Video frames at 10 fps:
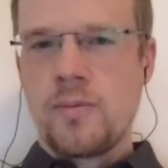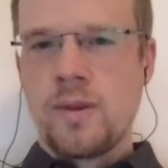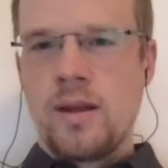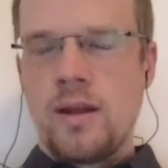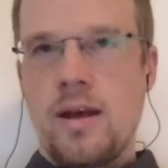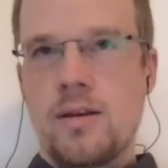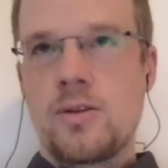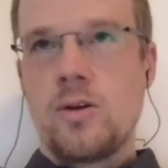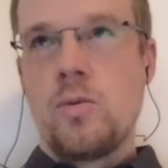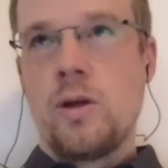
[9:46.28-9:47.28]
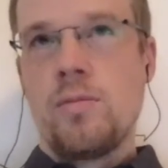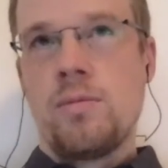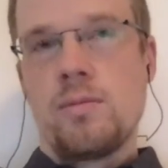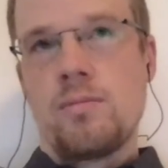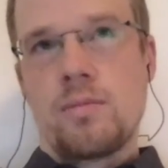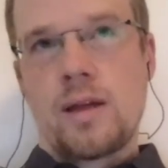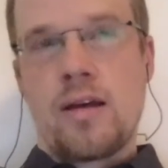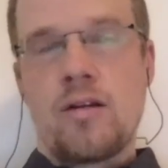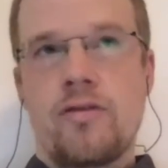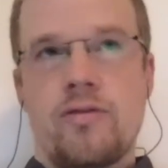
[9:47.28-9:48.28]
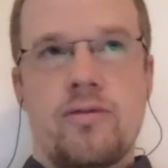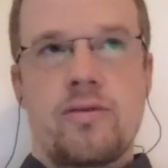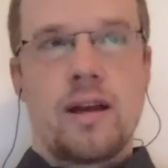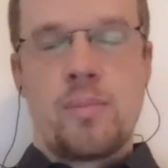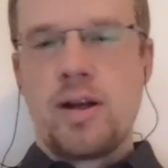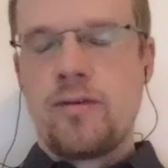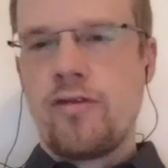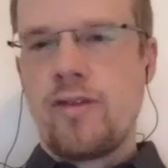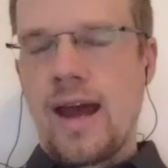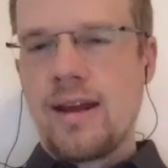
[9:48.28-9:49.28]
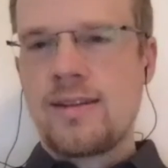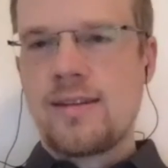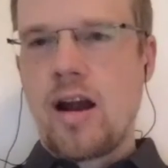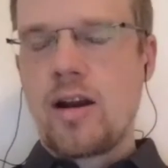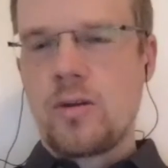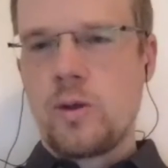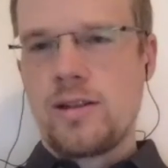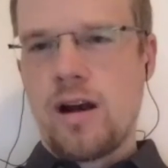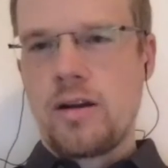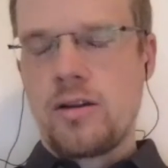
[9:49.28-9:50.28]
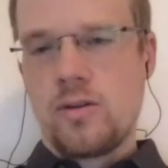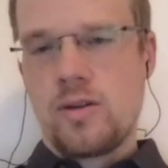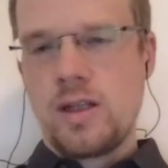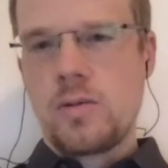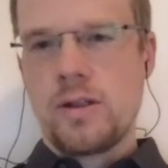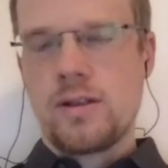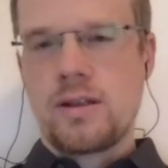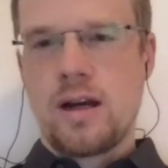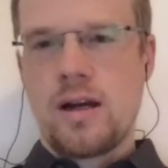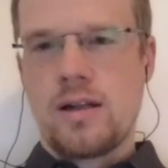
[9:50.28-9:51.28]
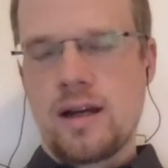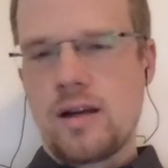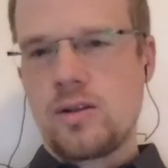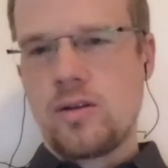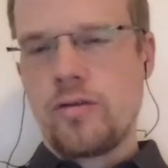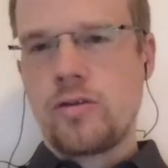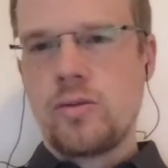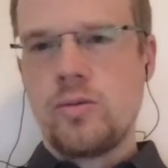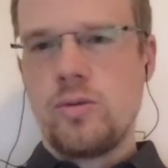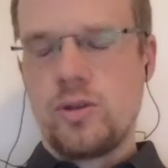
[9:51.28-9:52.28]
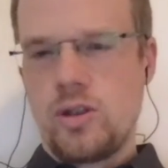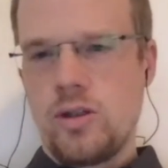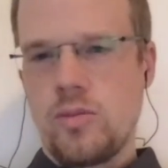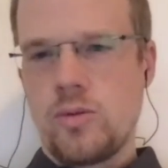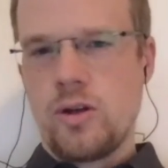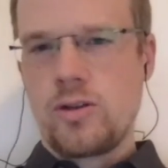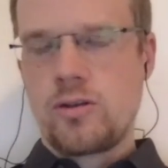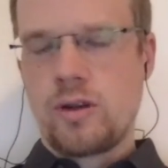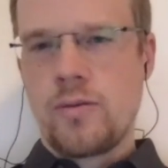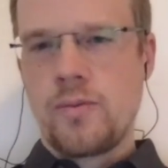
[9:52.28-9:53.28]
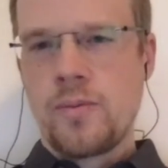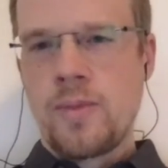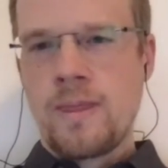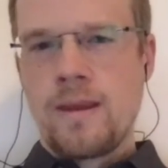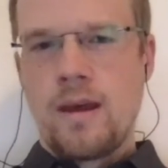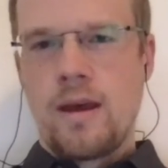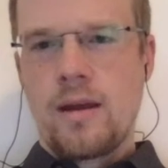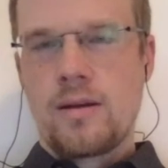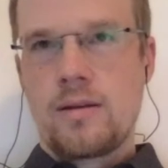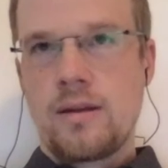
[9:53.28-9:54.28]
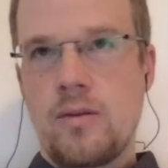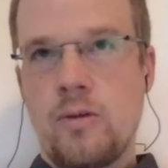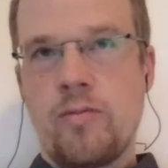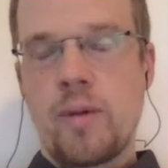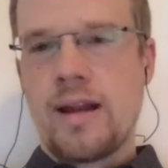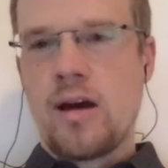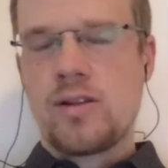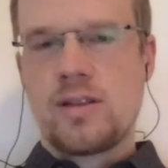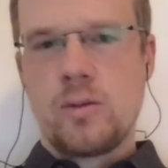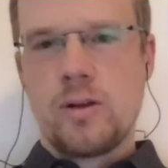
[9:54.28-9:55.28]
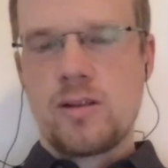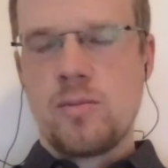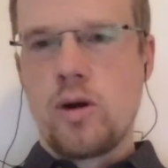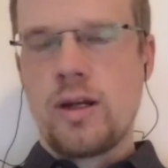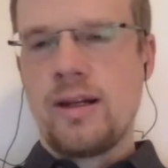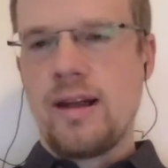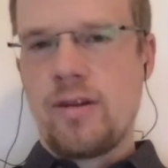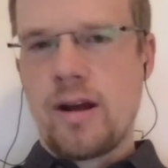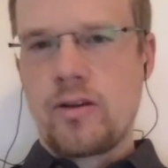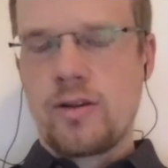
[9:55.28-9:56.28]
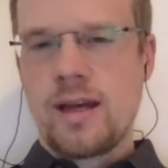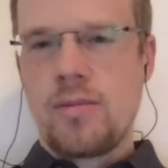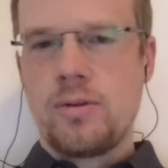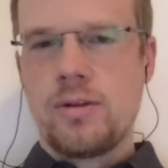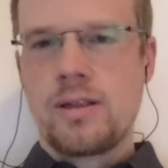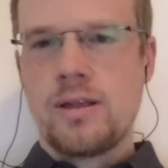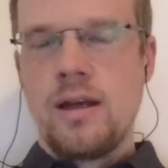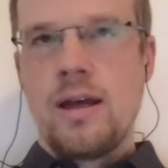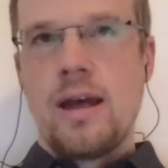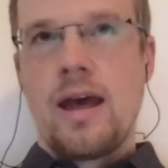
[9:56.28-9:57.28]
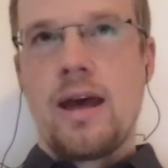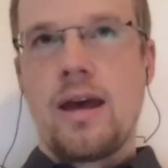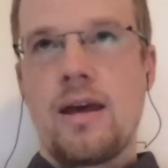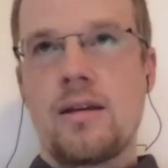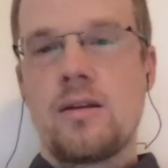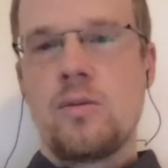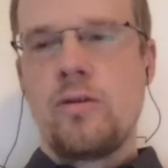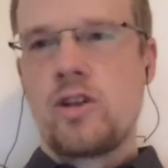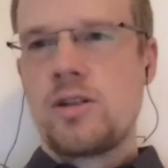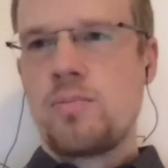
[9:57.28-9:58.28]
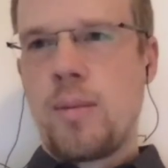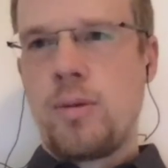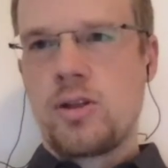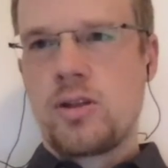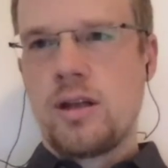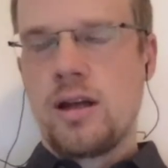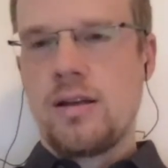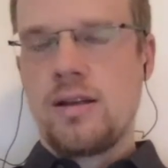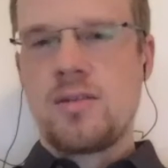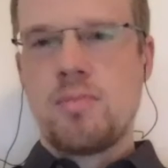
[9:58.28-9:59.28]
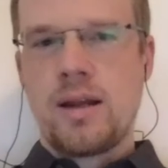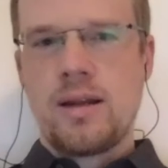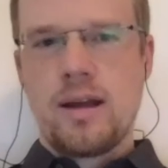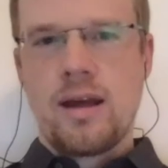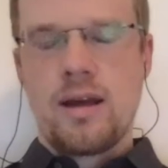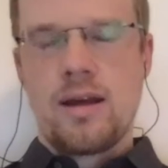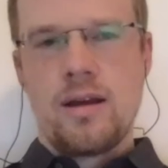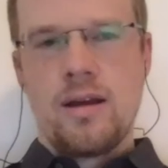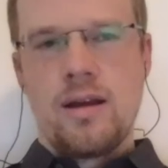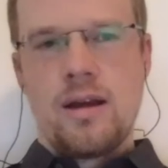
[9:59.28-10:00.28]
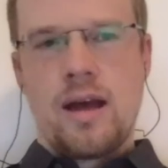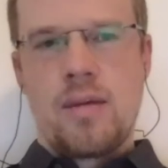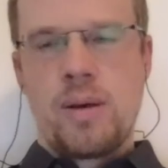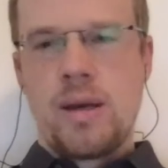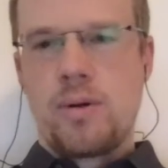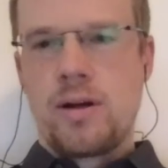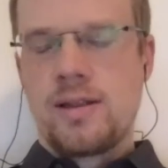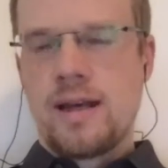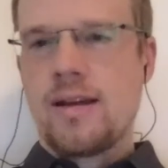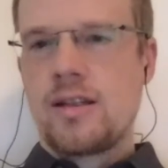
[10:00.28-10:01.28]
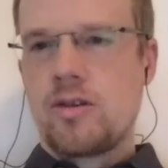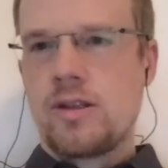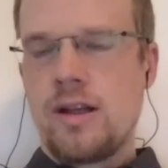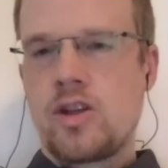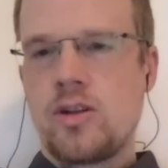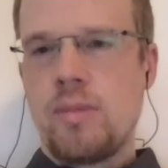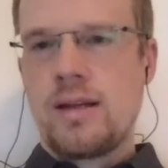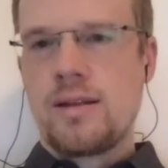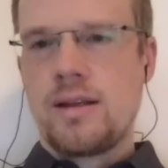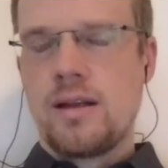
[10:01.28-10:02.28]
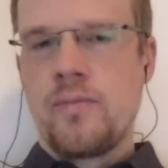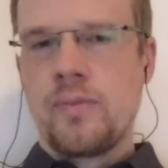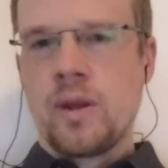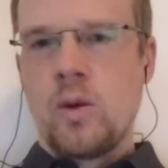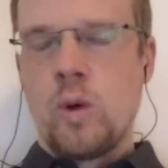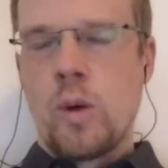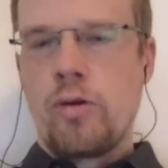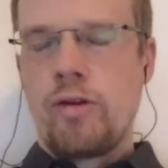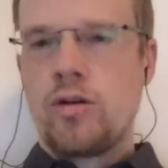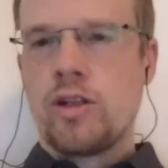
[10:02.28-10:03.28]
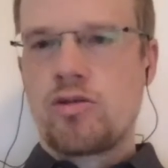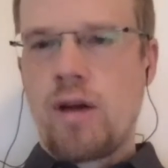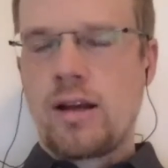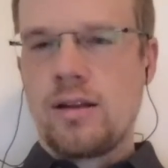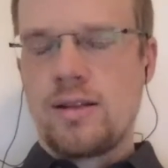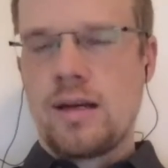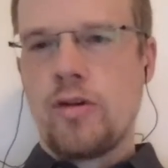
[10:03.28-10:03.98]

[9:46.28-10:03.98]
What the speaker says: And so we kind of, a bit of a flying start, we started to sequence SARS-CoV-2 genomes in Austria. And we've by now sequenced more than 1,100 samples. And we've just published this Monday a a paper in Science Translational Medicine where we reconstructed some of the